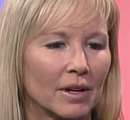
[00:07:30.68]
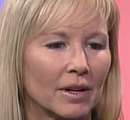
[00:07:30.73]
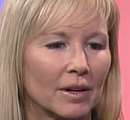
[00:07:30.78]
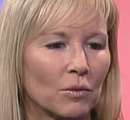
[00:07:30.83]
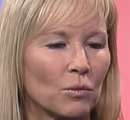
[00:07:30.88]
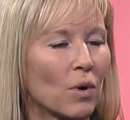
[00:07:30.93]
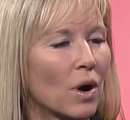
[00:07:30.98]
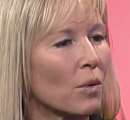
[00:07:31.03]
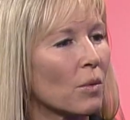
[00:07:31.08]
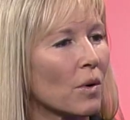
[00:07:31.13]

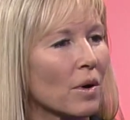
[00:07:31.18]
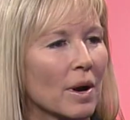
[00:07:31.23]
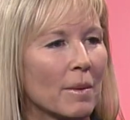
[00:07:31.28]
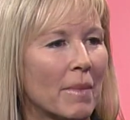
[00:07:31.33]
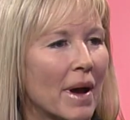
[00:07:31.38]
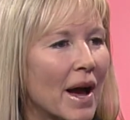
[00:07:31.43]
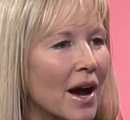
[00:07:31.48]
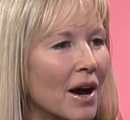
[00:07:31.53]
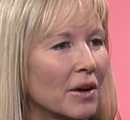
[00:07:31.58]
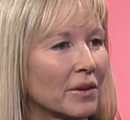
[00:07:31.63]
what we're
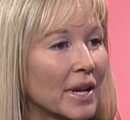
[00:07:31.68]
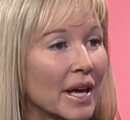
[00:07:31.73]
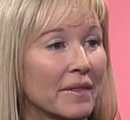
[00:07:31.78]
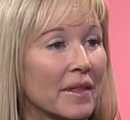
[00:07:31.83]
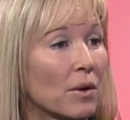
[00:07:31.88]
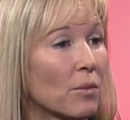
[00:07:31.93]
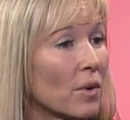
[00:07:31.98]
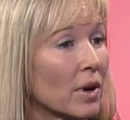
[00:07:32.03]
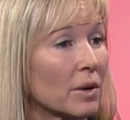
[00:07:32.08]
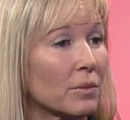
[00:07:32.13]
about, and
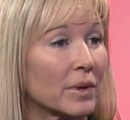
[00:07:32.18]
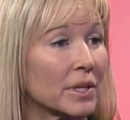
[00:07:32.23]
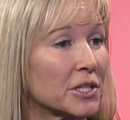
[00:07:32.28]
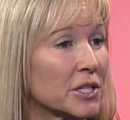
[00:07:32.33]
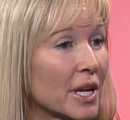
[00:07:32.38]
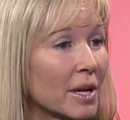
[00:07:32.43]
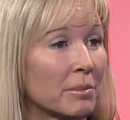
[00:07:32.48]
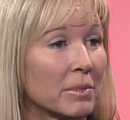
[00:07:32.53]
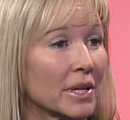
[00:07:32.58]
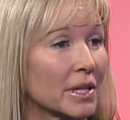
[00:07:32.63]
they want to win
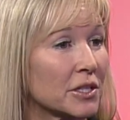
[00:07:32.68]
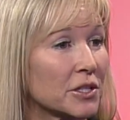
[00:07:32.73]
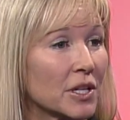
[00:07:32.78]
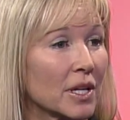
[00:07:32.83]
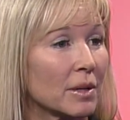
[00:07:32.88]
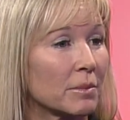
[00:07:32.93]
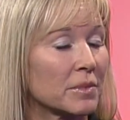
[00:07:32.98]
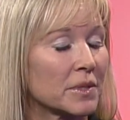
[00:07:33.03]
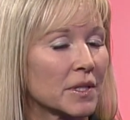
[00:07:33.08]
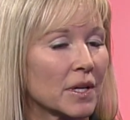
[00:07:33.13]

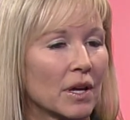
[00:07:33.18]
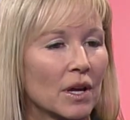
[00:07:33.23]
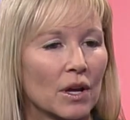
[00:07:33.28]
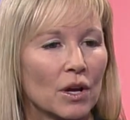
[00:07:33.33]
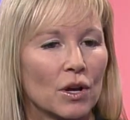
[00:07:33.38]
championships.